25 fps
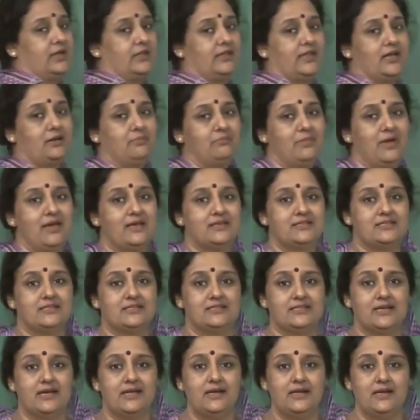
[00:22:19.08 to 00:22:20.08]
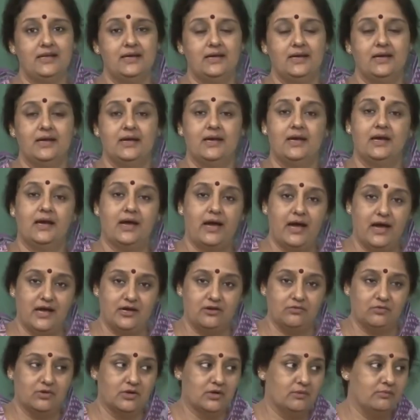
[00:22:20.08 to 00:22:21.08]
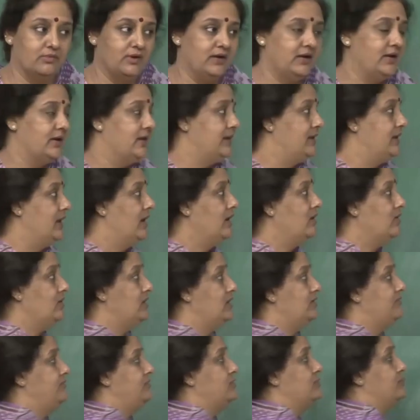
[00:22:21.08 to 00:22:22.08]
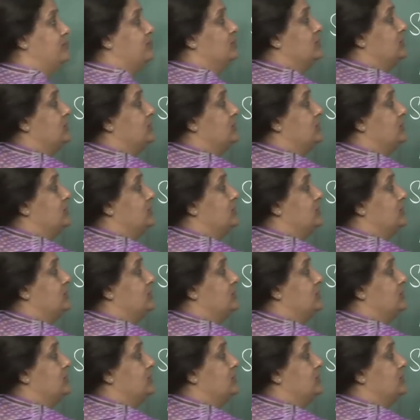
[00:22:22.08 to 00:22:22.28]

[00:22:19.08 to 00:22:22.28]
and that makes it an adverb. Now, if you